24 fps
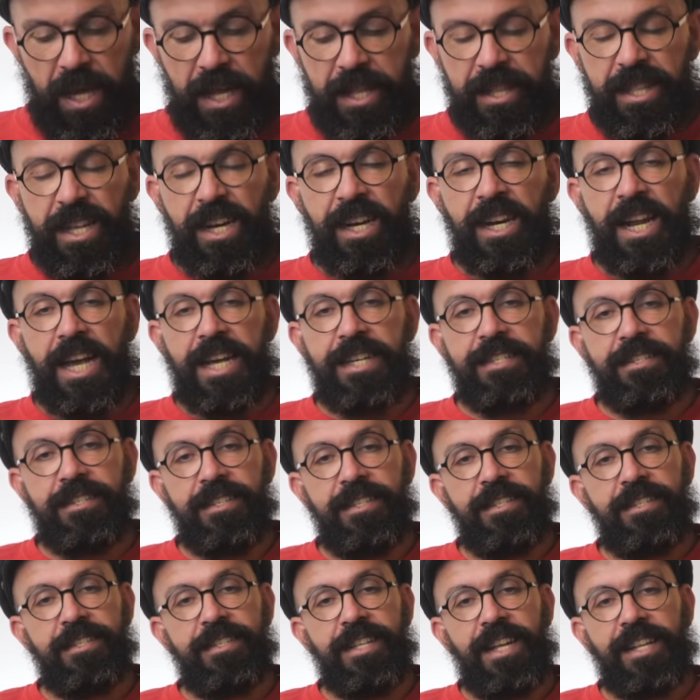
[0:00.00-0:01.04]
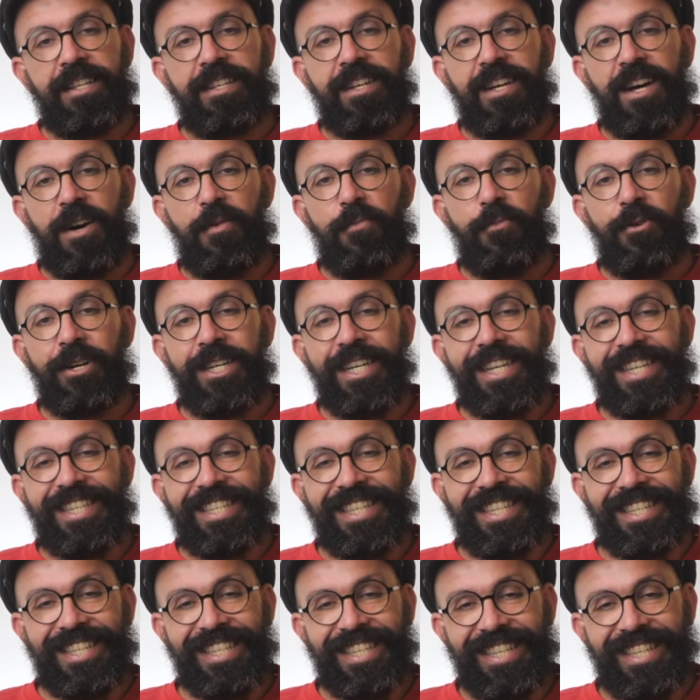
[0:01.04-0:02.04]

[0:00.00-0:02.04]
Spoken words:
the laces that come with it.